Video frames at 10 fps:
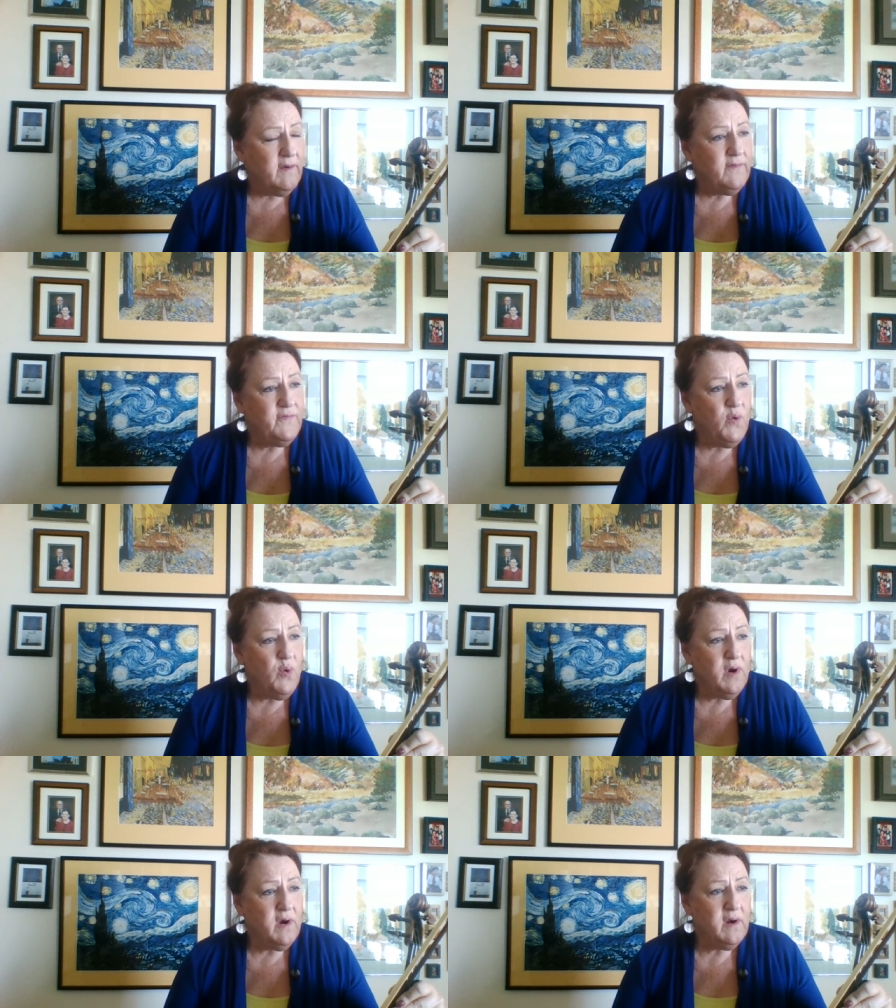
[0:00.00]

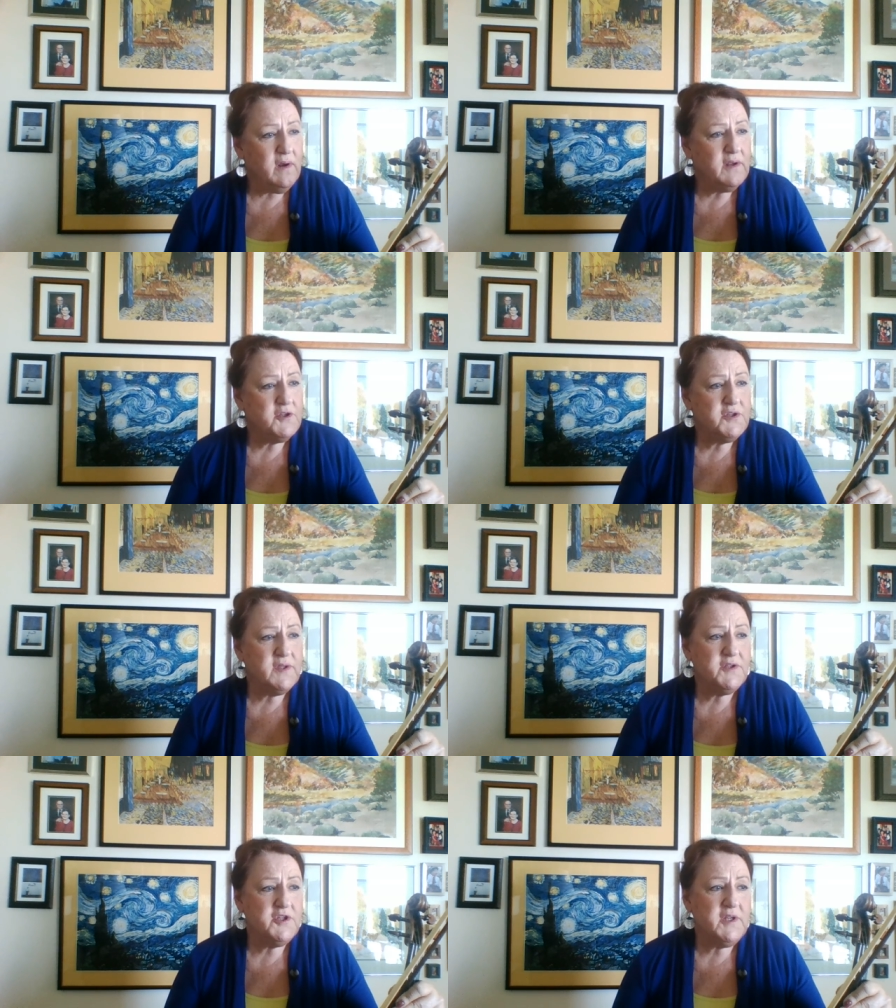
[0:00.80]
for
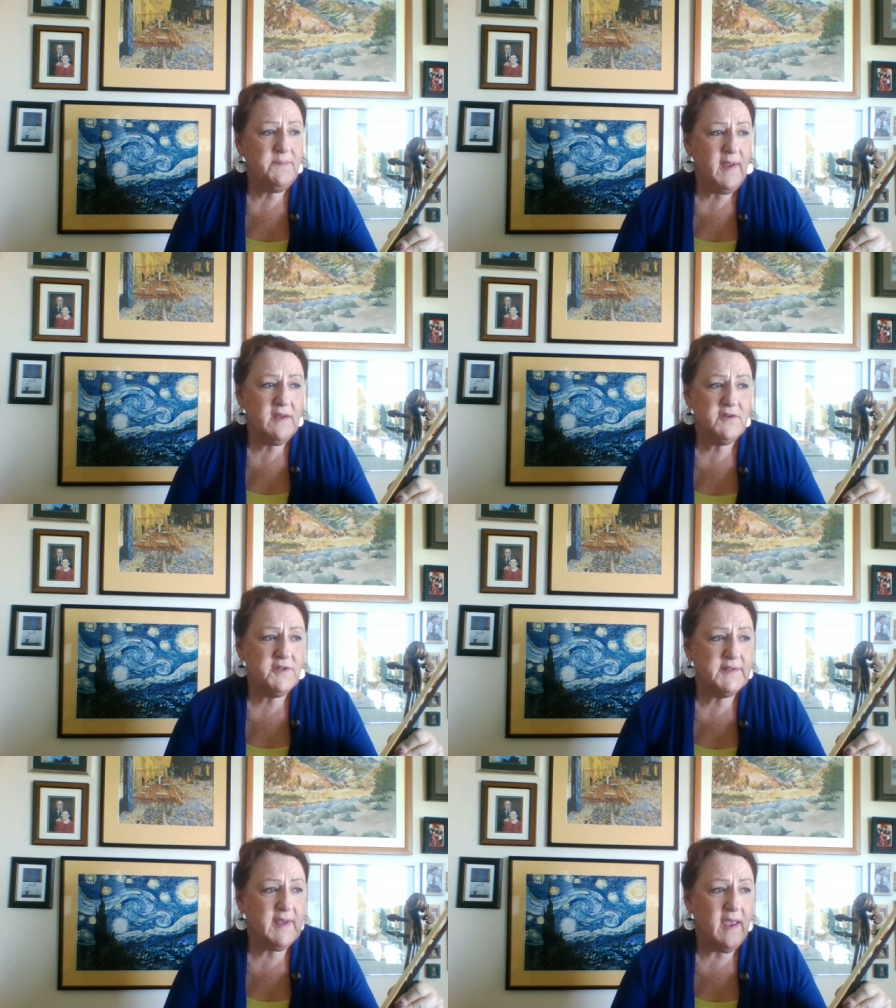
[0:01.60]
the G major
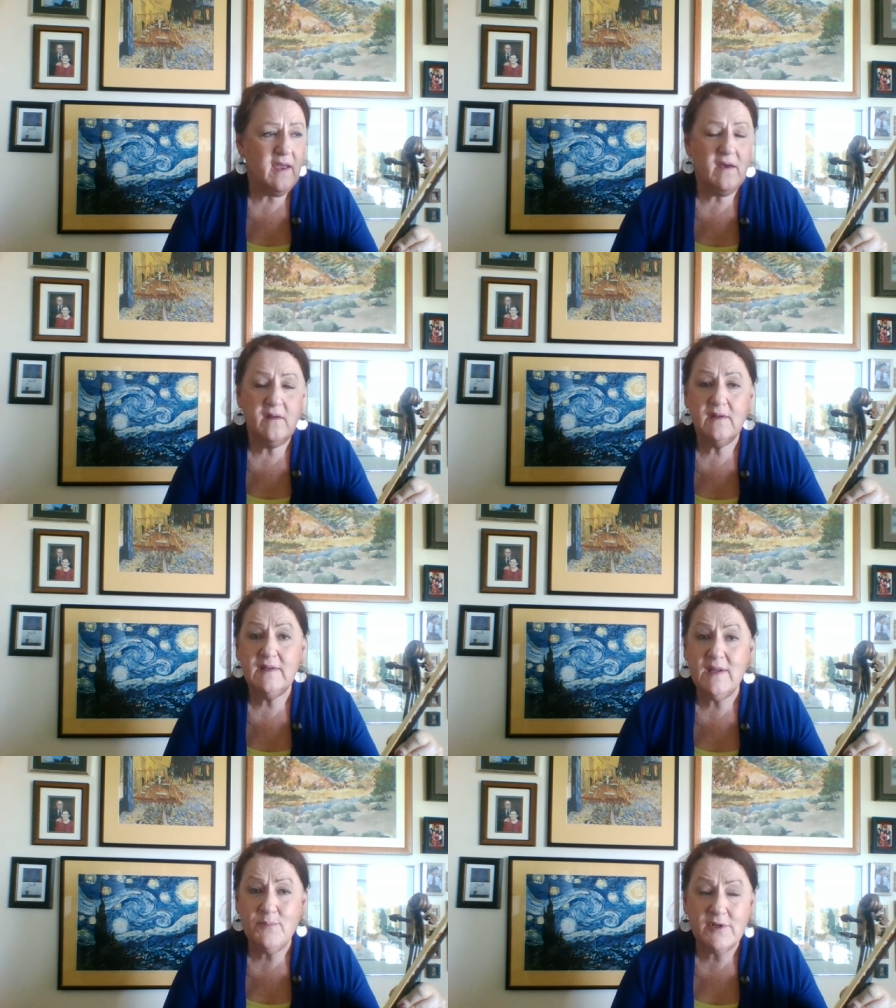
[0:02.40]
scale,
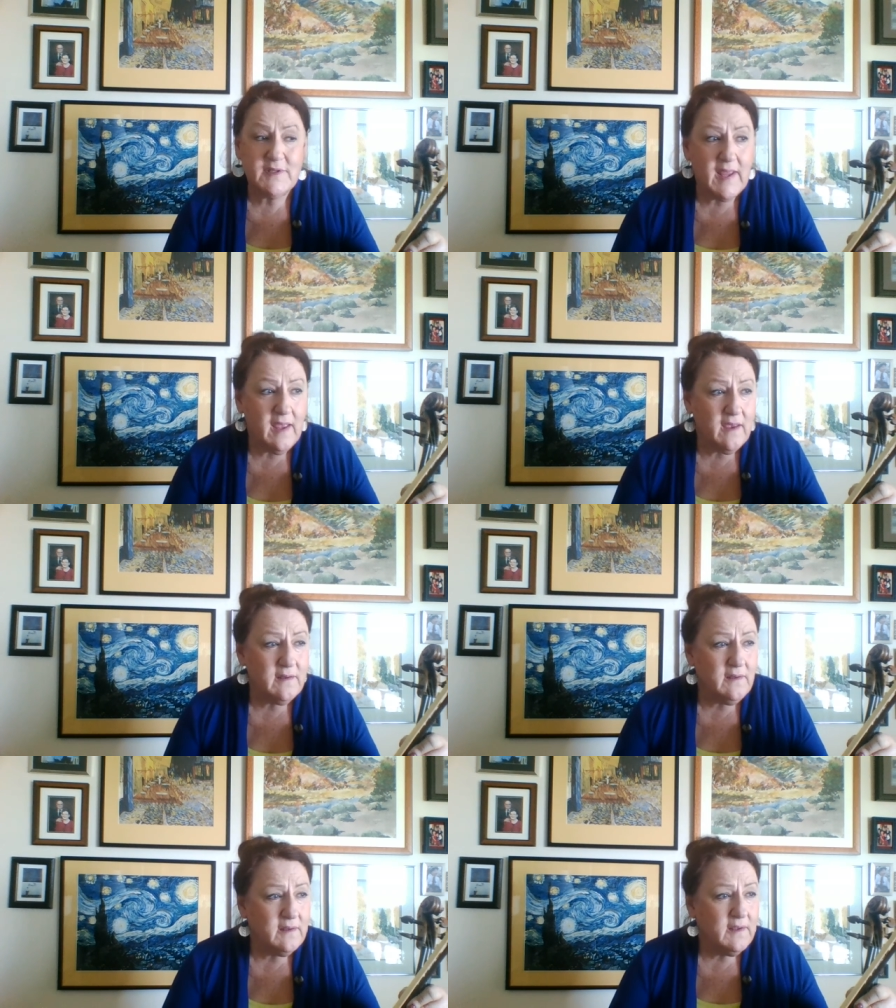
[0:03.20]
number
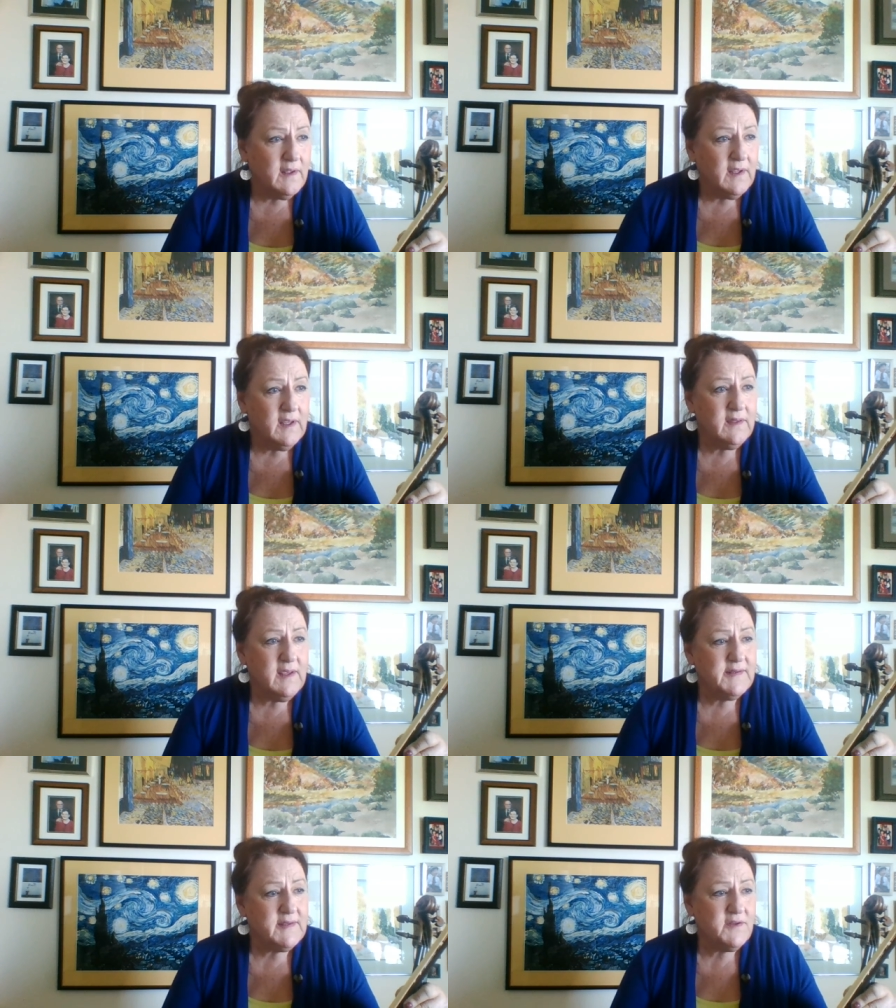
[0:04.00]
10 in the
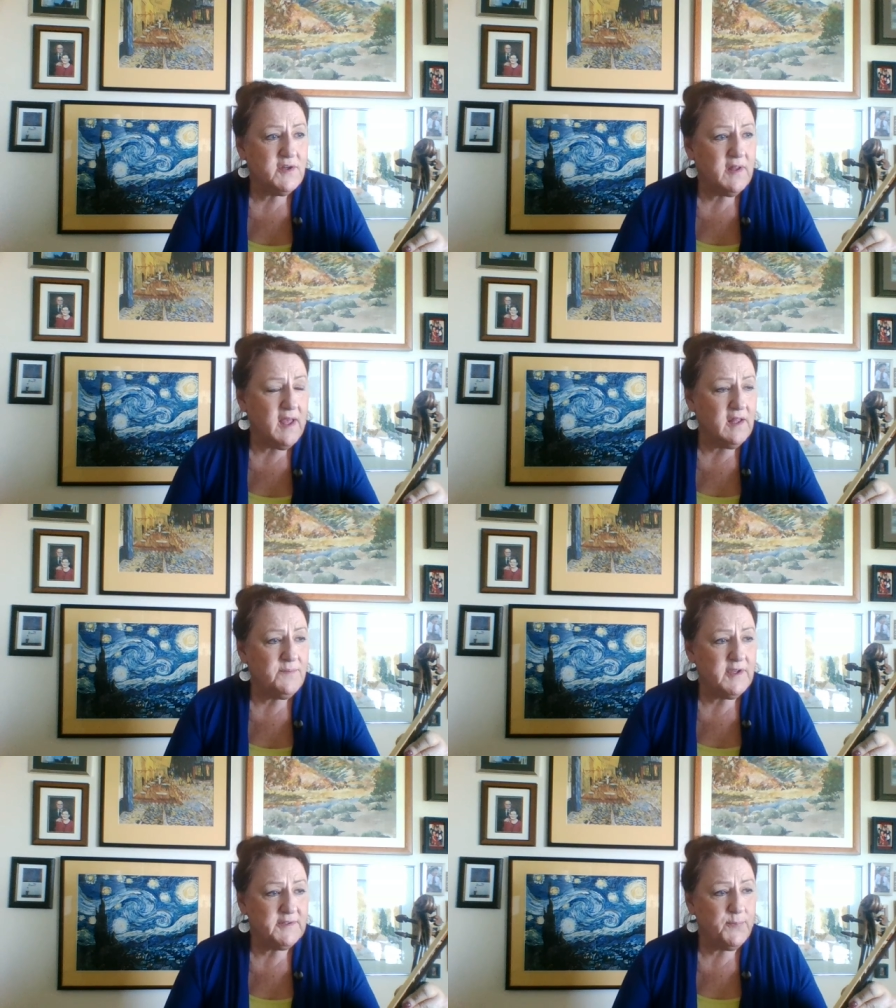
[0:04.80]
Essential
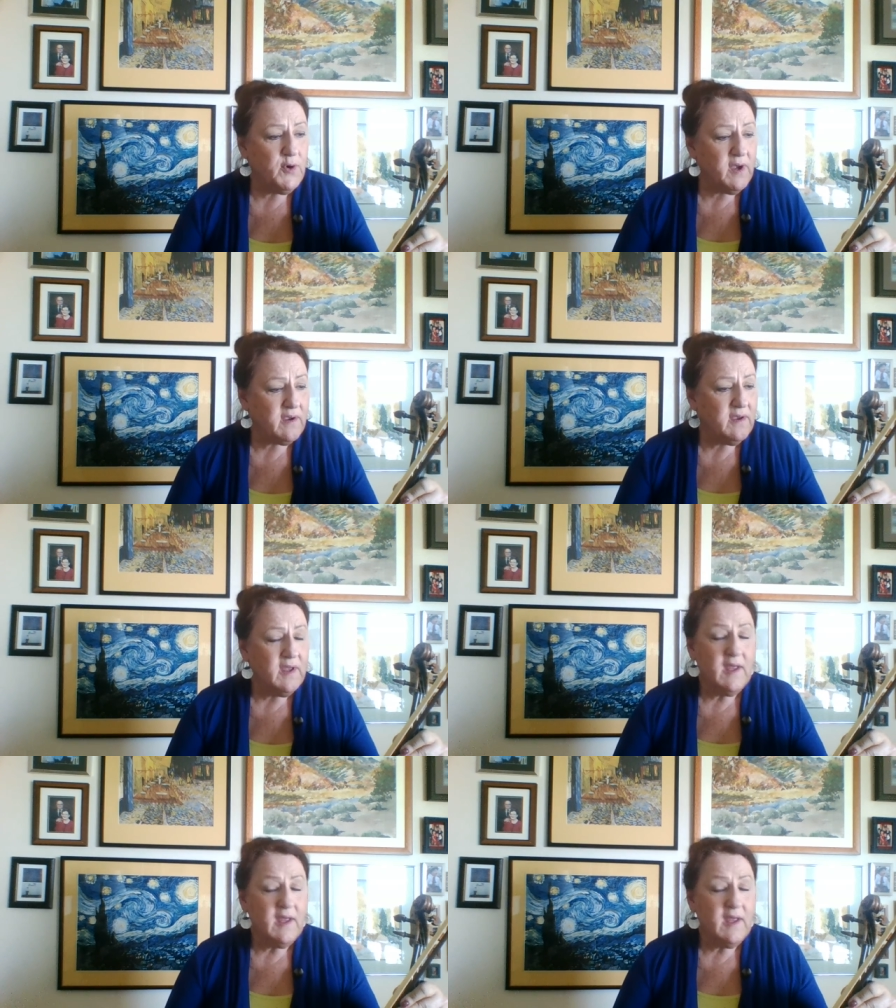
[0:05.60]
Elements book.